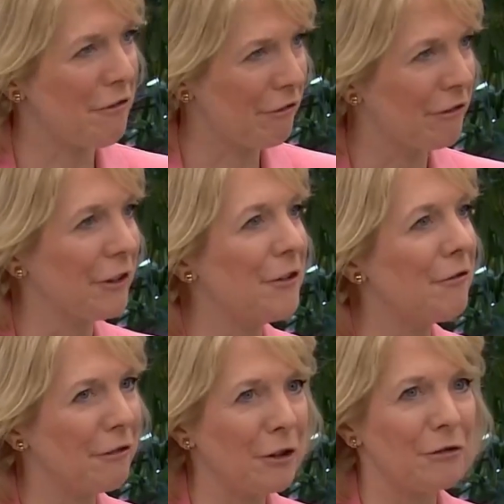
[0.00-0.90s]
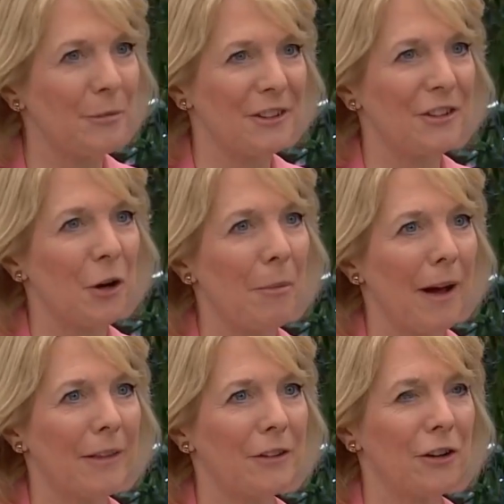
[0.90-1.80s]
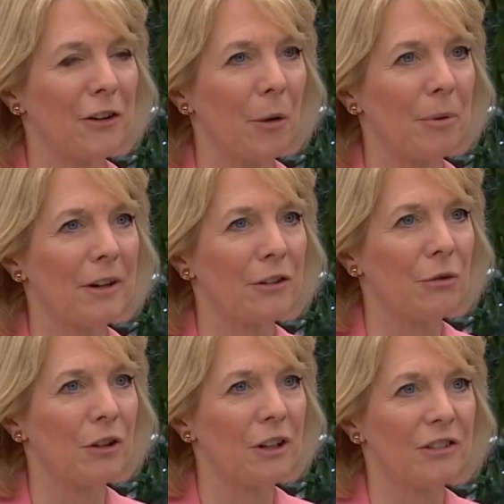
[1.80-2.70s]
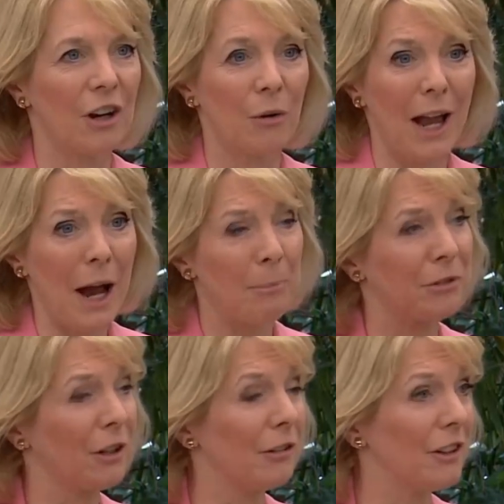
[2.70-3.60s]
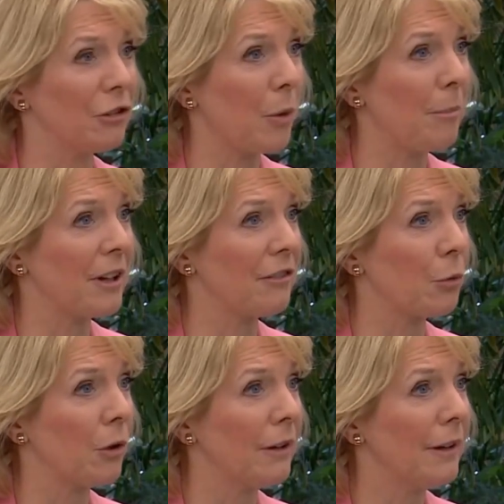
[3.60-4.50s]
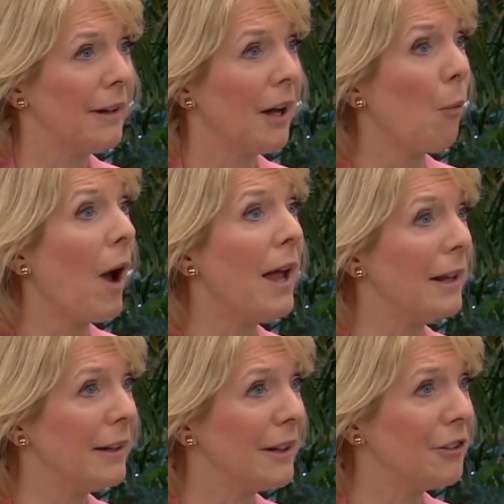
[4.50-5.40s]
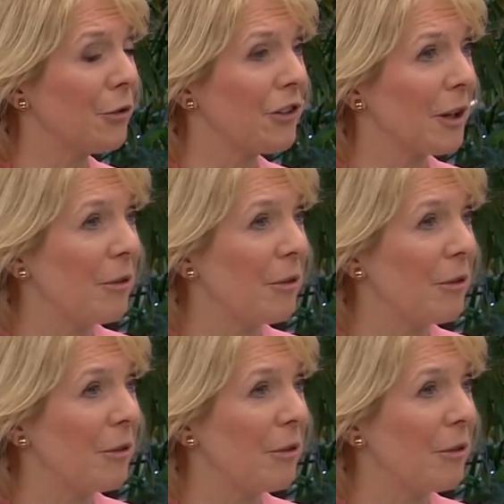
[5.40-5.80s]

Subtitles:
different feel from this young man that turned up here 2 years ago and absolutely swept everyone away until the